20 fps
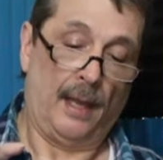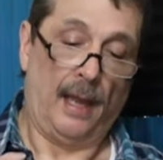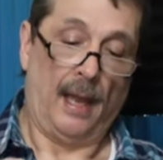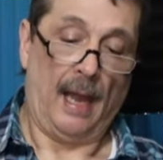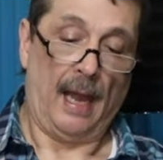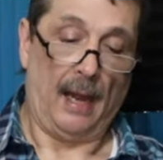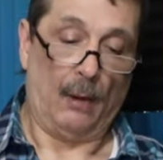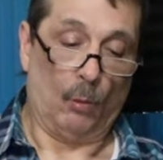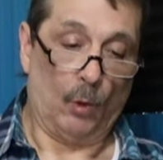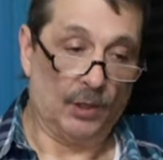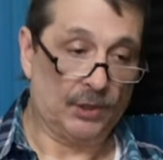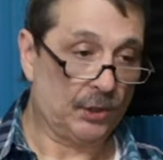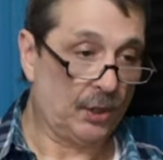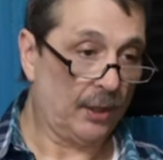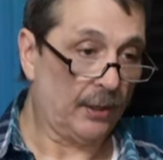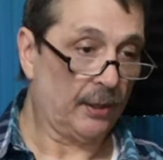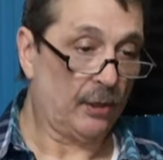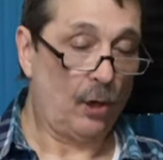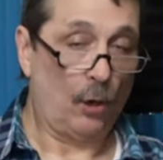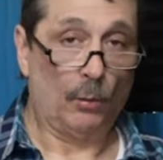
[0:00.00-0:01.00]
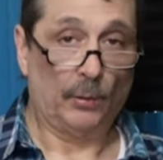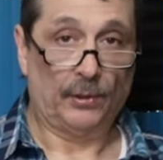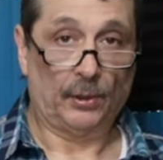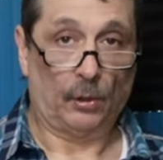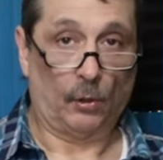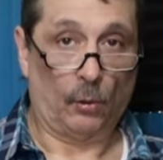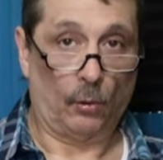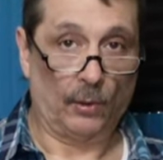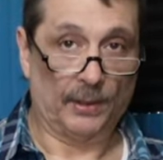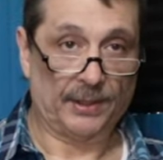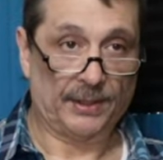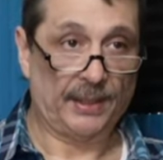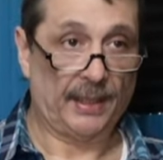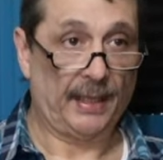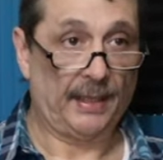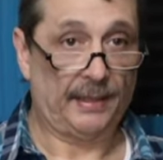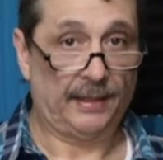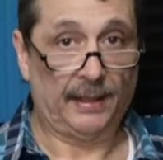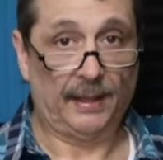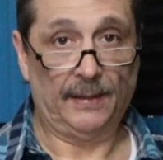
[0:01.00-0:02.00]
I was going to go with the Corsair
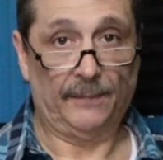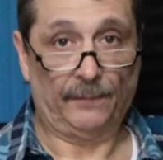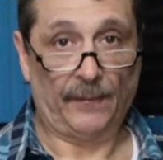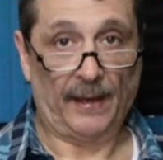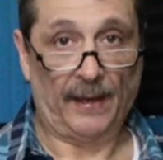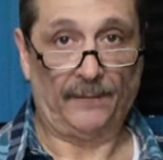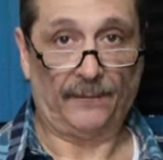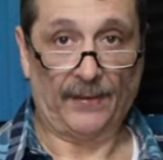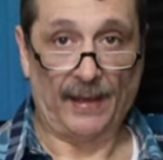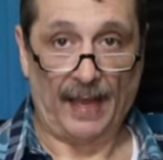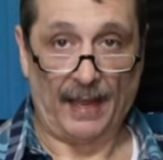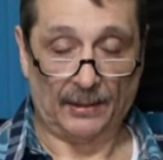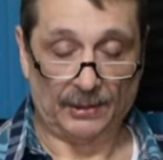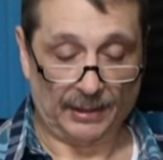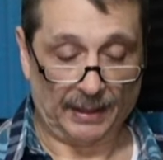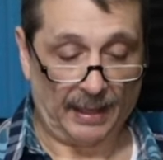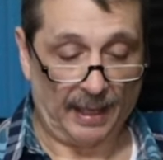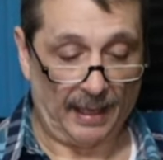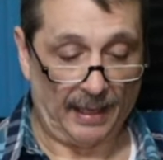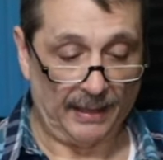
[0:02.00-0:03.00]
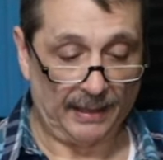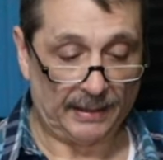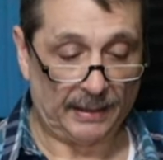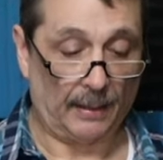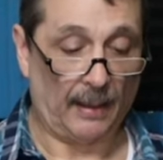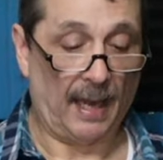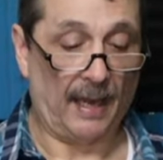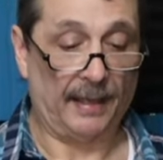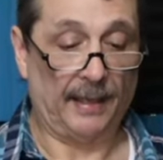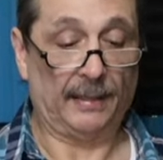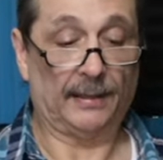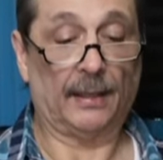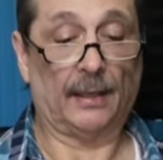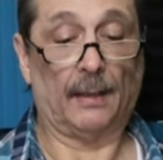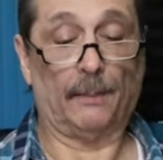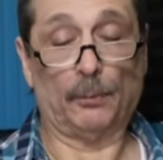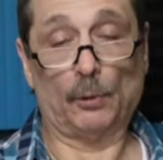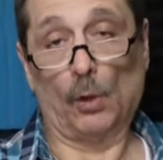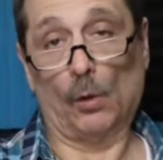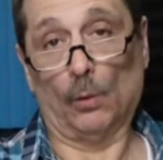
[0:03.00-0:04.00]
D5000 case. I ended
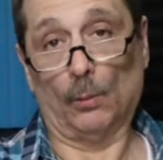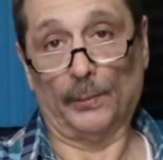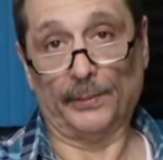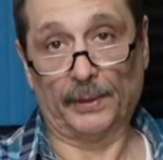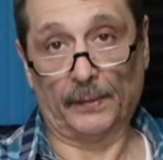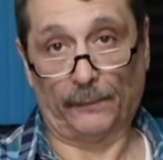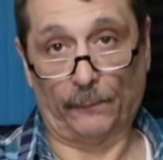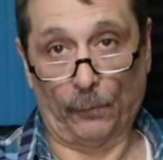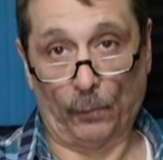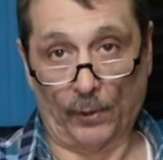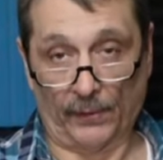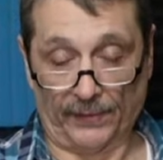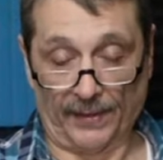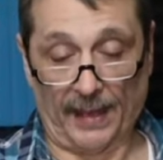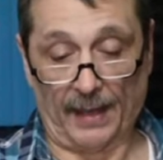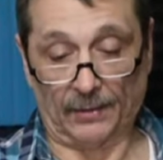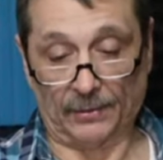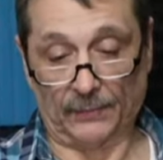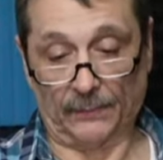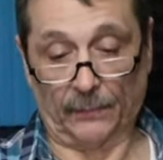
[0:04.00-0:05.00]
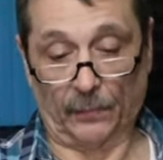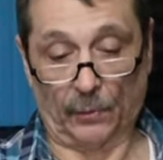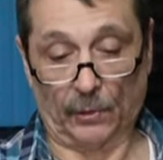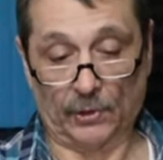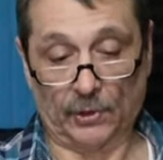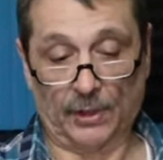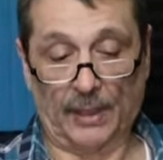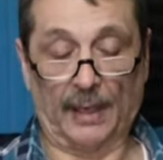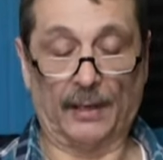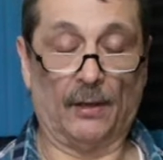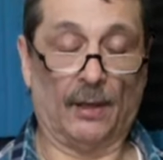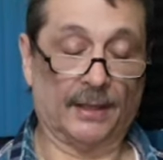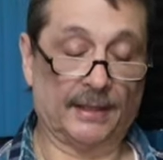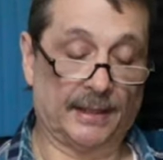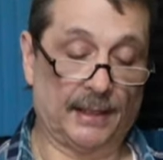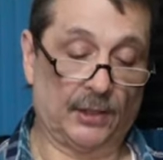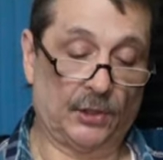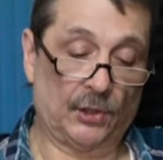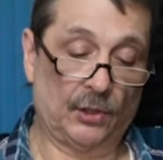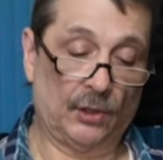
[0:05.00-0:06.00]
up going with the 4000 version. I got
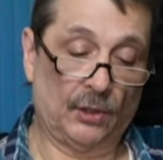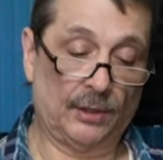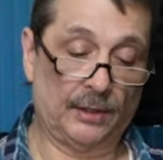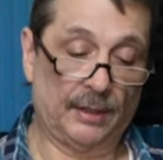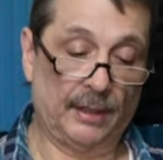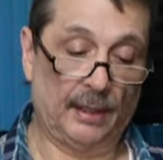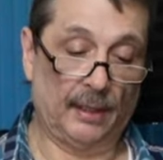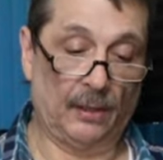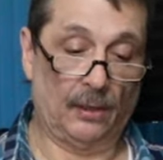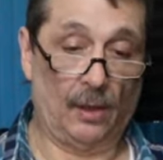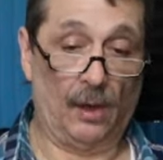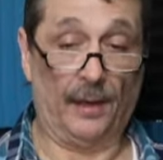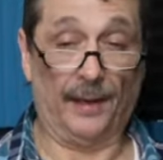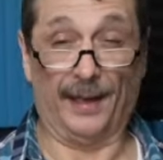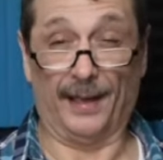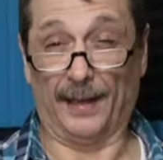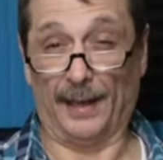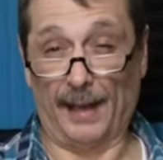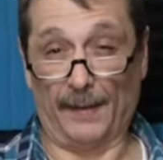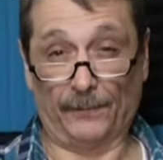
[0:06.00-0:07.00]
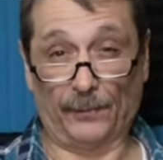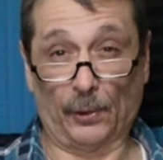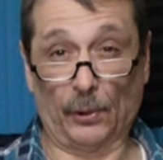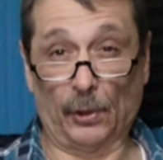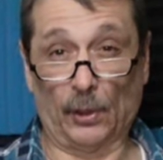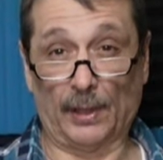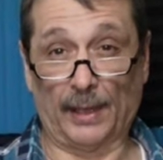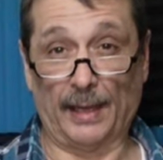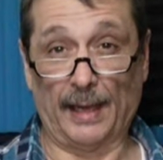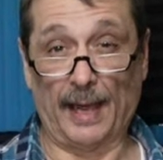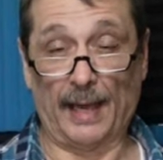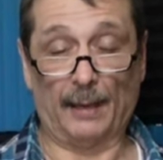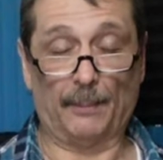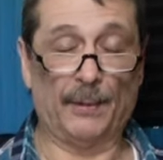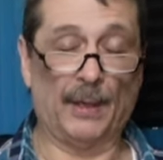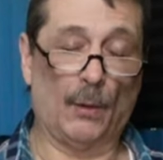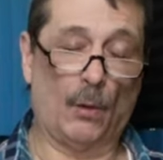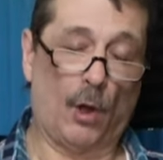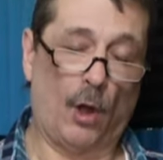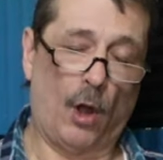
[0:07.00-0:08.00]
such a good deal on it, and after looking at them,
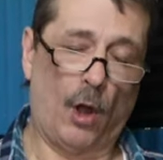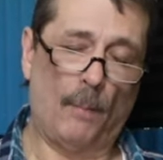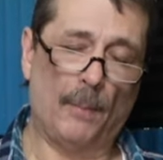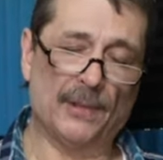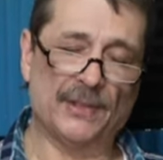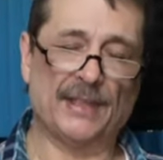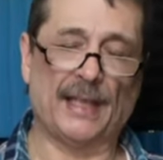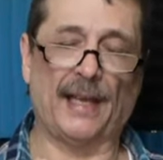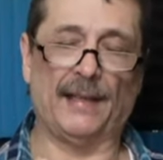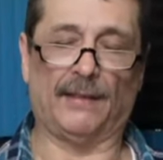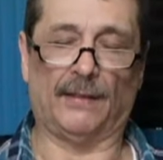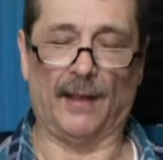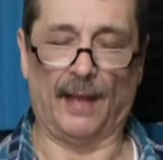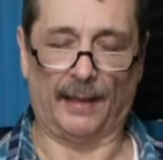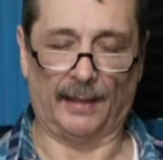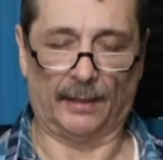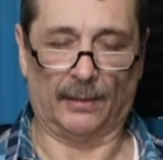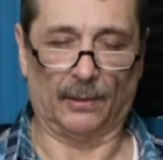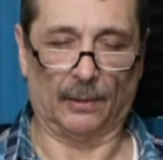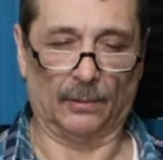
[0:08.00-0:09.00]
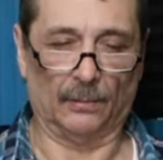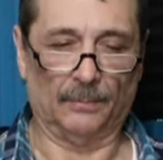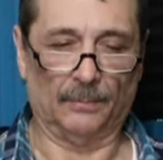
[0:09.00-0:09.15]
they were almost identical.